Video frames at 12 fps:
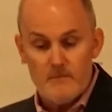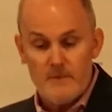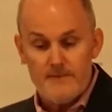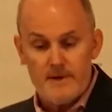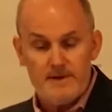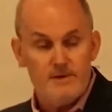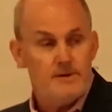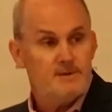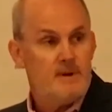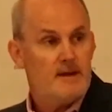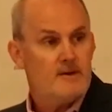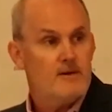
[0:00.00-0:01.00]
we've got a
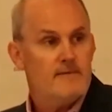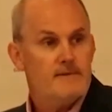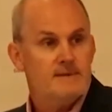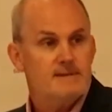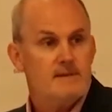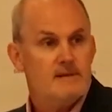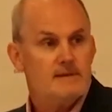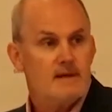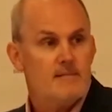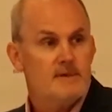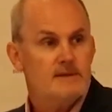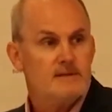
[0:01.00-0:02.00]
huge amount of confidence in this
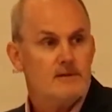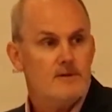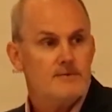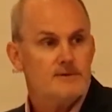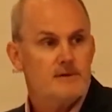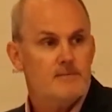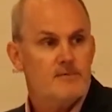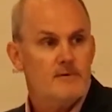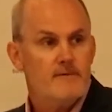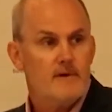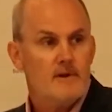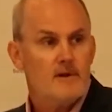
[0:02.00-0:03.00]
company as a long-term
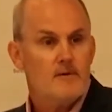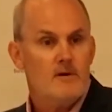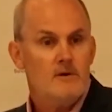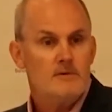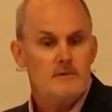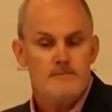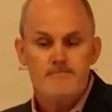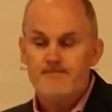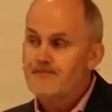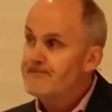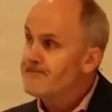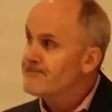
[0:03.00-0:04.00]
portfolio hold.
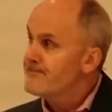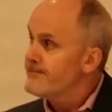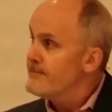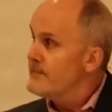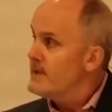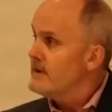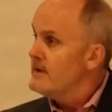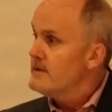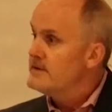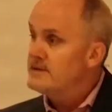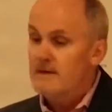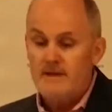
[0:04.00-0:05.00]

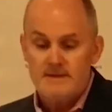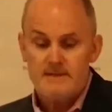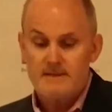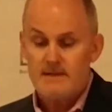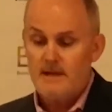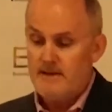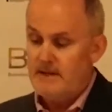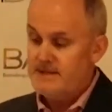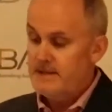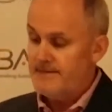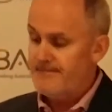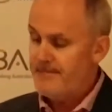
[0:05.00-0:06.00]
So that's
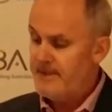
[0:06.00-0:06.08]
it.